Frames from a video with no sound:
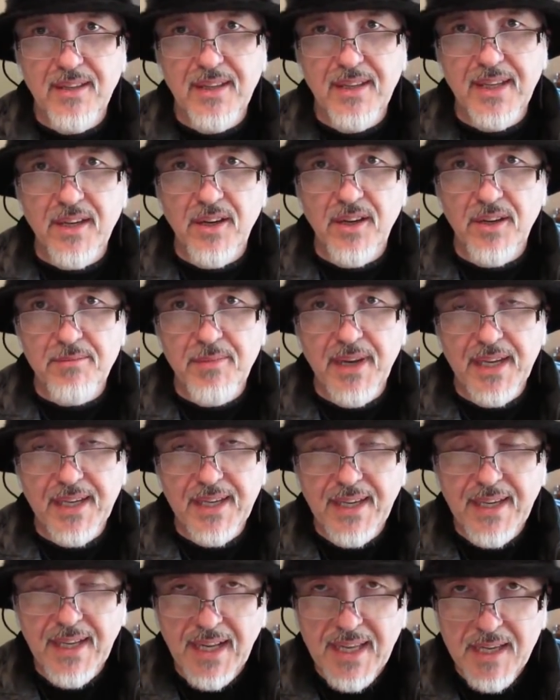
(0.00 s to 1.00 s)
They can't
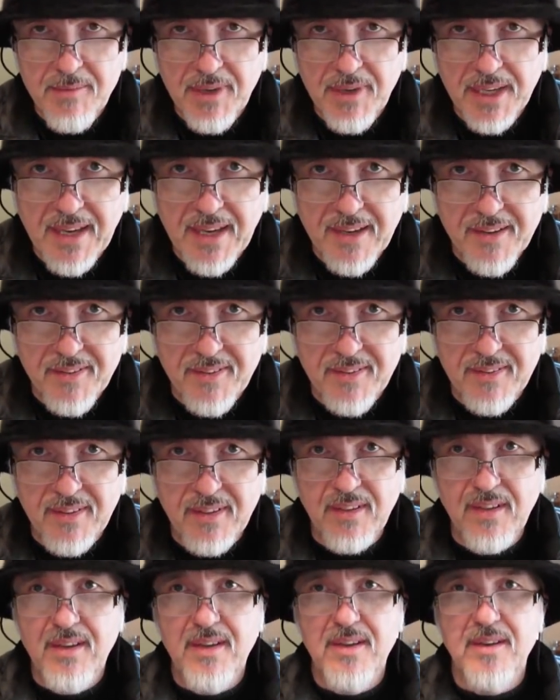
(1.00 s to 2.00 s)
make a claim against
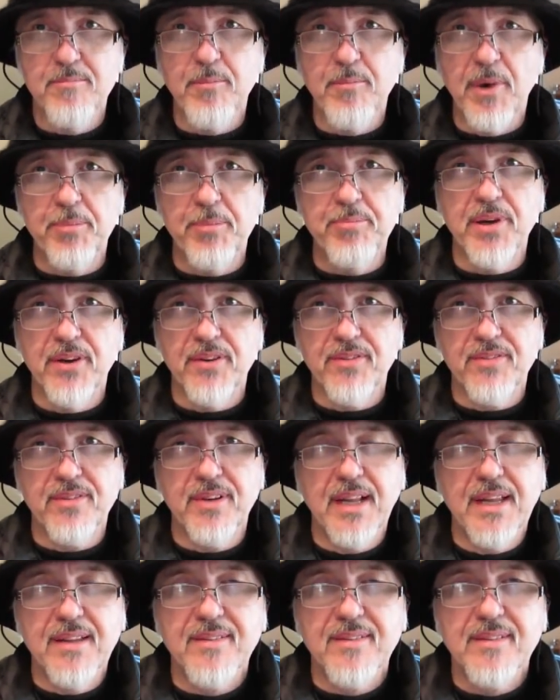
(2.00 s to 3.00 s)
my
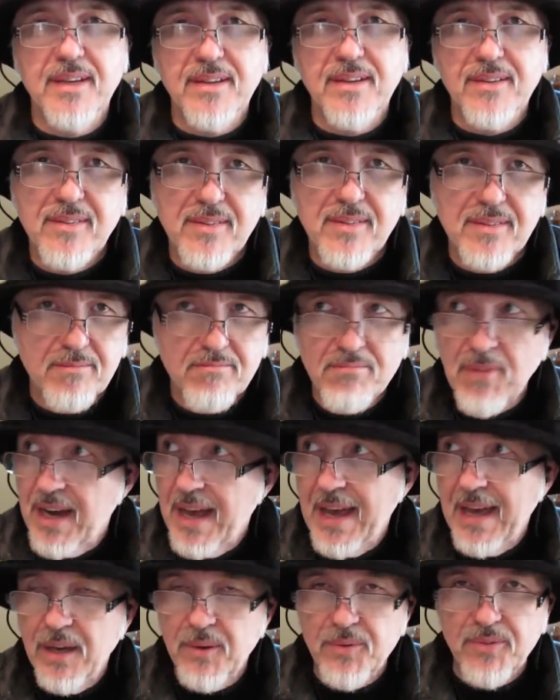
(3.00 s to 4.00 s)
personal assets, my
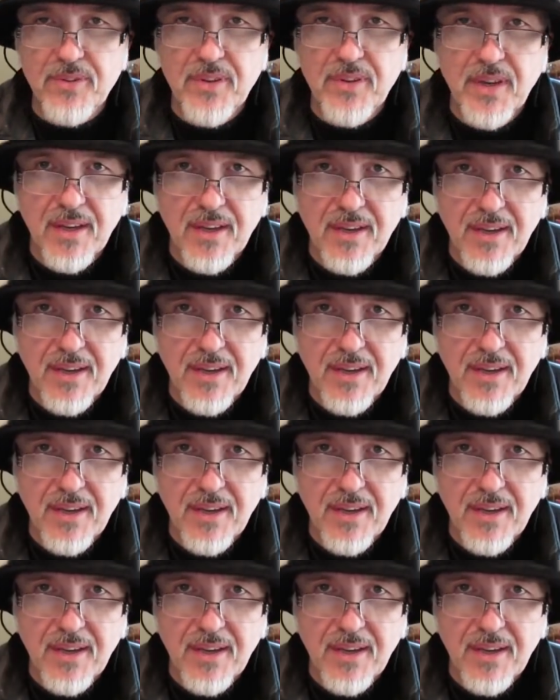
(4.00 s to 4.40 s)
house,